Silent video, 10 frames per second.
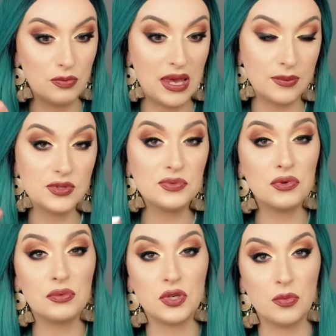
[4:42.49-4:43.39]
makeup
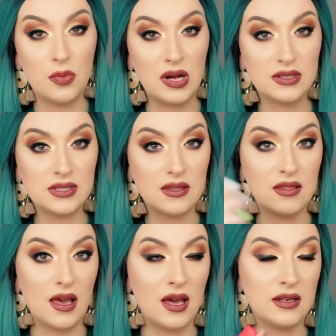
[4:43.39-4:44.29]
subscription box
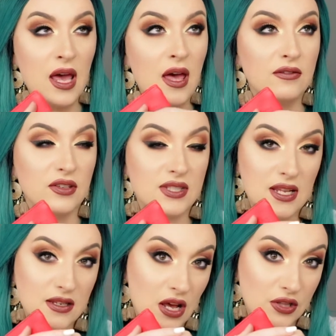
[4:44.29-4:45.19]
that for
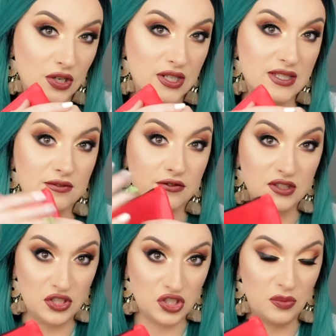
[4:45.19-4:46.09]
$10 and
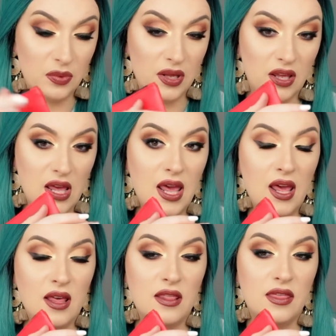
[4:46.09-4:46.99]
free shipping,
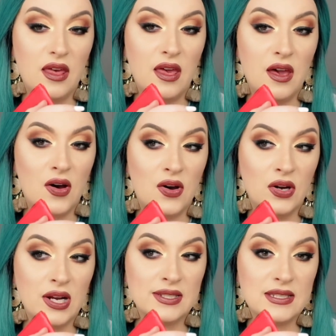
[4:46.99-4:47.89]
they
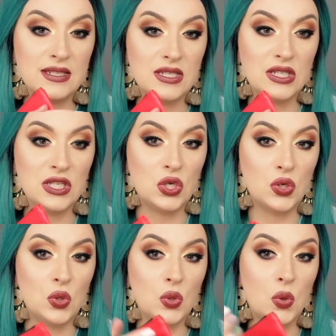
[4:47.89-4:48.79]
are sending
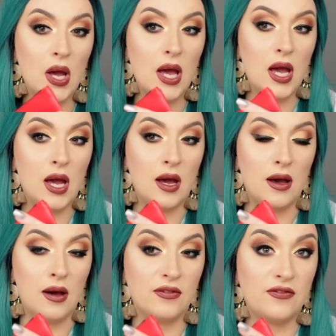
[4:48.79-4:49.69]
you
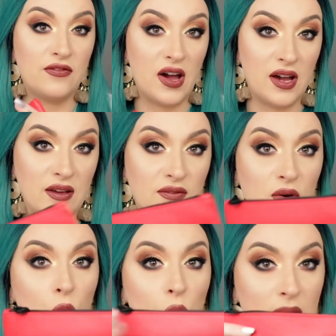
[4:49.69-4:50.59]
5
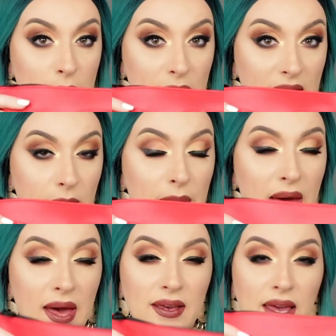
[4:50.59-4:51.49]
1 makeup
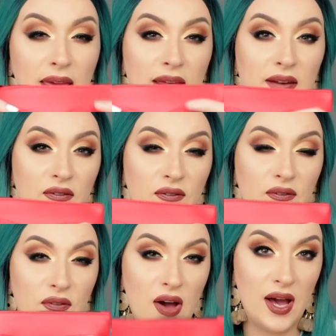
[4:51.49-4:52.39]
bag and
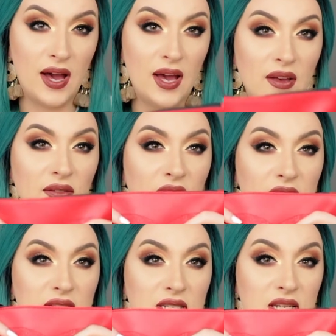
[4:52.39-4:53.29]

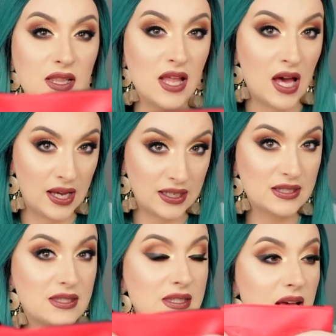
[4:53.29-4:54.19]
5
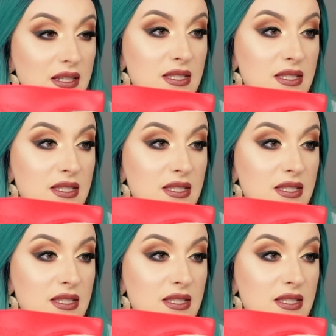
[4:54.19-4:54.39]
deluxe